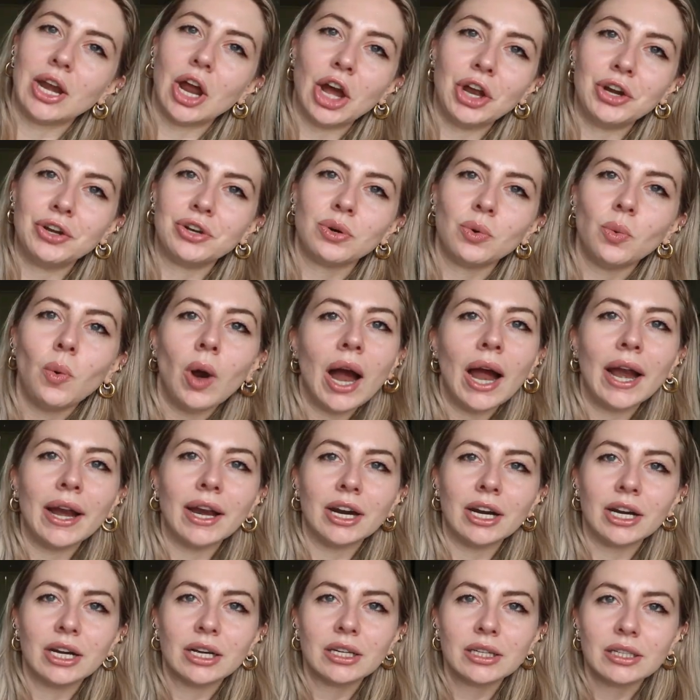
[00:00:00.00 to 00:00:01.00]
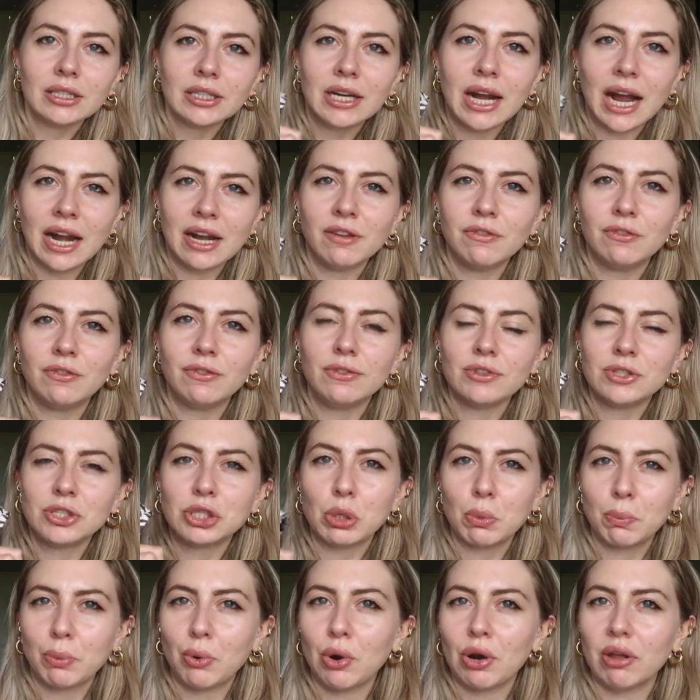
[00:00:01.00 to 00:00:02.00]
an underwire kind of
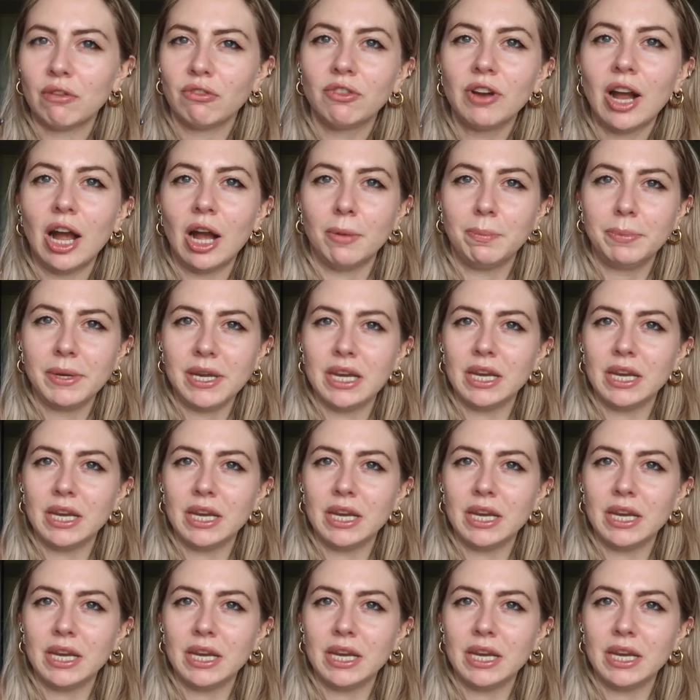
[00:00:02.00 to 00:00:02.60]
supportive cup